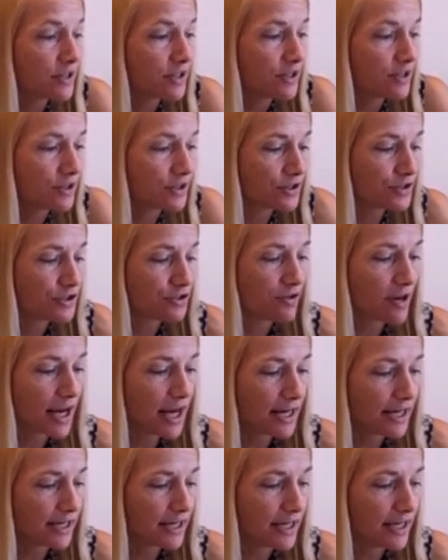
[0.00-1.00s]
You're
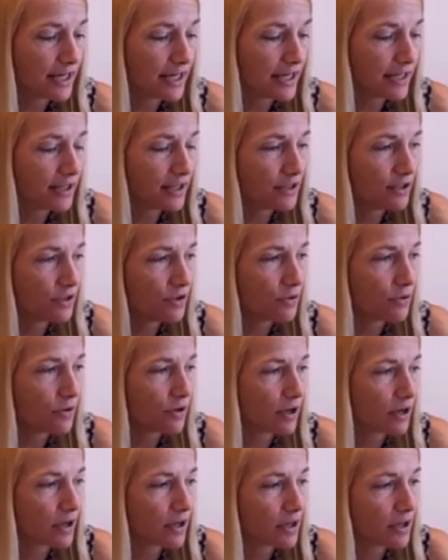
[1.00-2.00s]
tracking
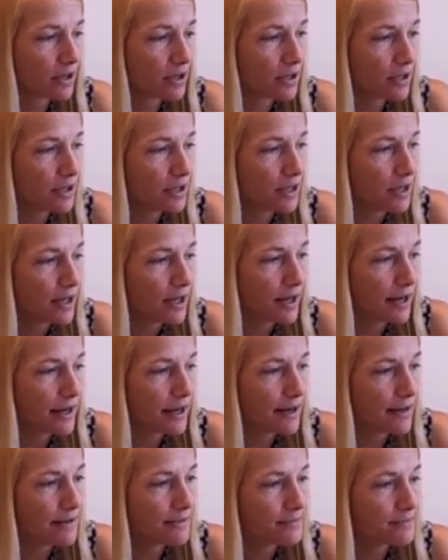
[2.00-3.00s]
your, um,
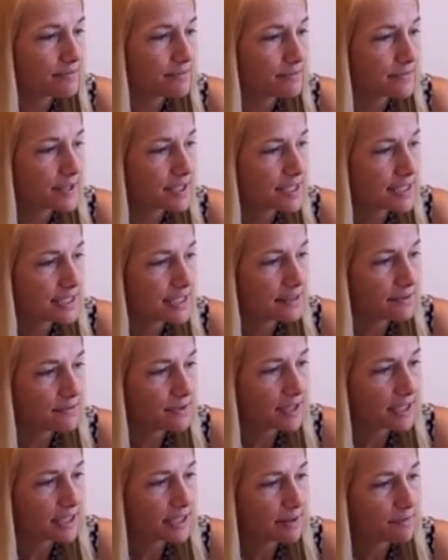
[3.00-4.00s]
let's see,
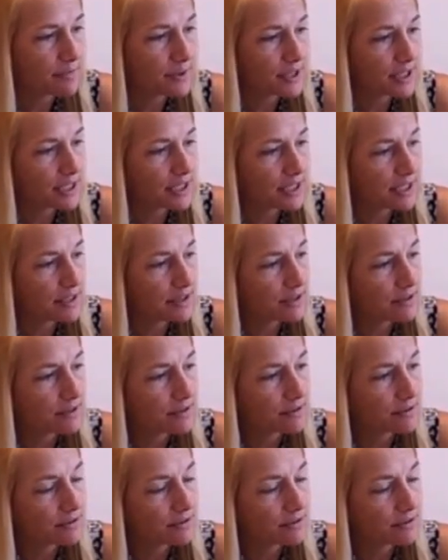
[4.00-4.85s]
what did I put in here?